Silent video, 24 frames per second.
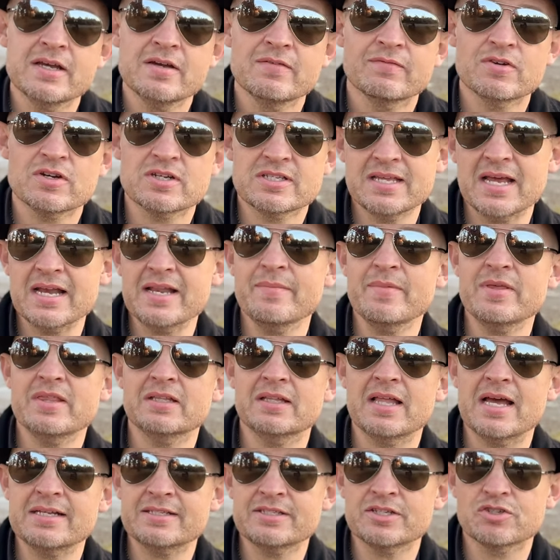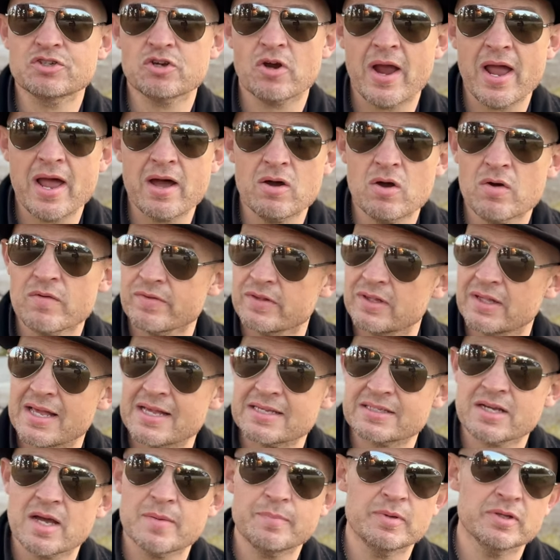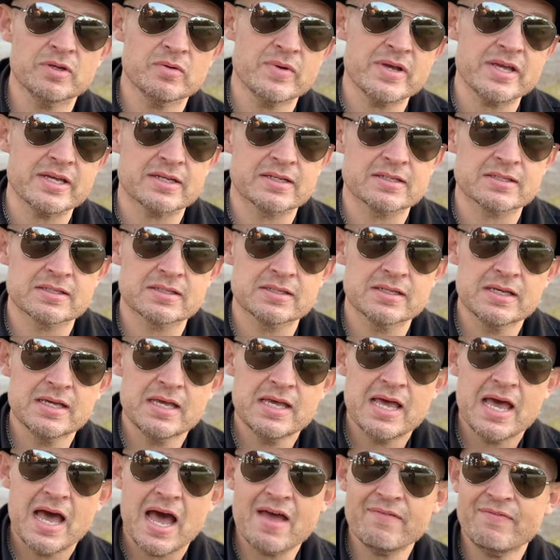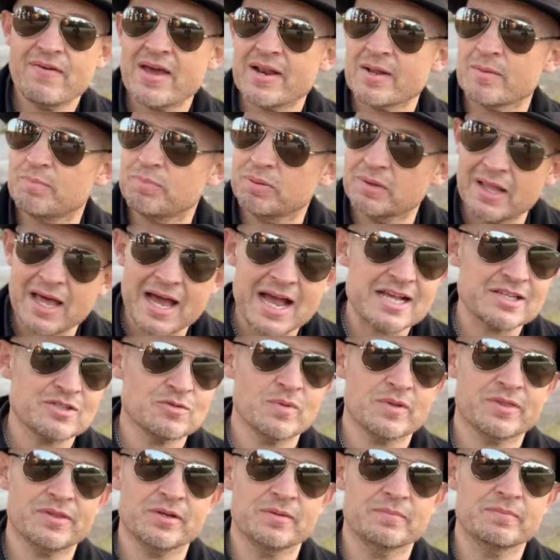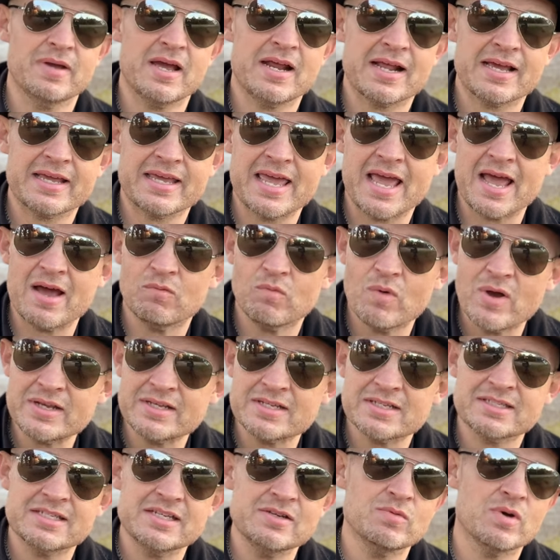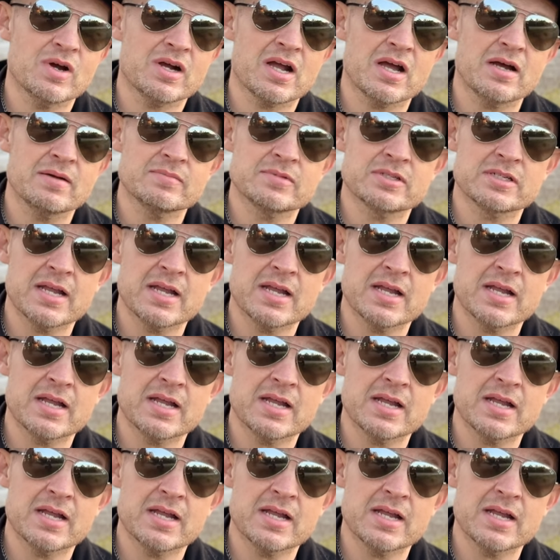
for sending me the lights to try out over the last couple of weeks. I've had a blast with them and I can't wait to see what comes